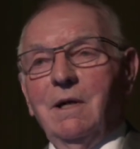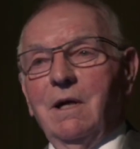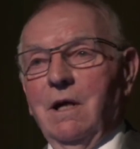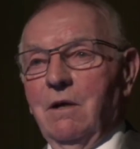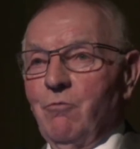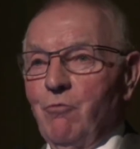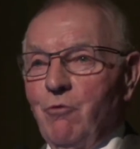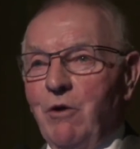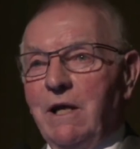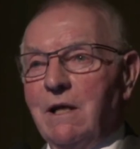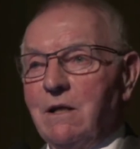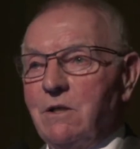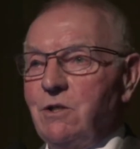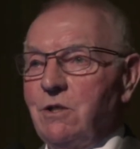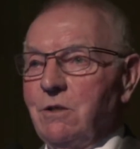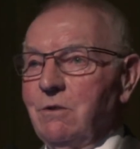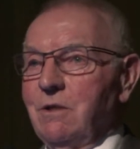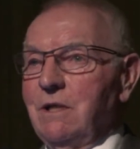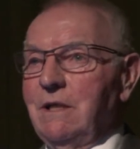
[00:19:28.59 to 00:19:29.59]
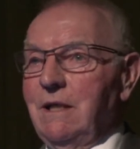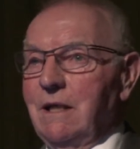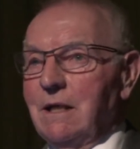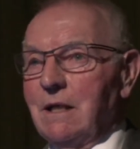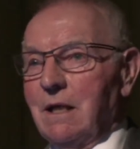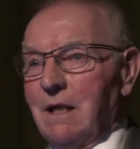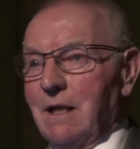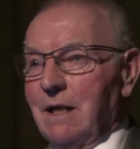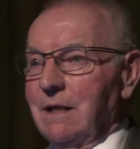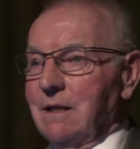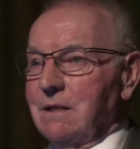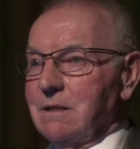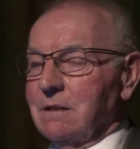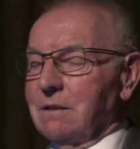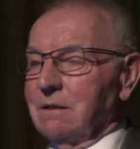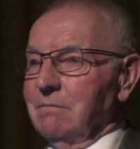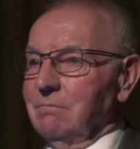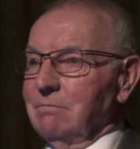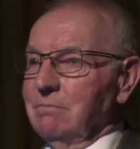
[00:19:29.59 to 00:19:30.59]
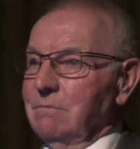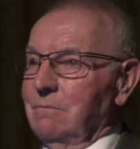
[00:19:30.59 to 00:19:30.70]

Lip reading: and reissued a year later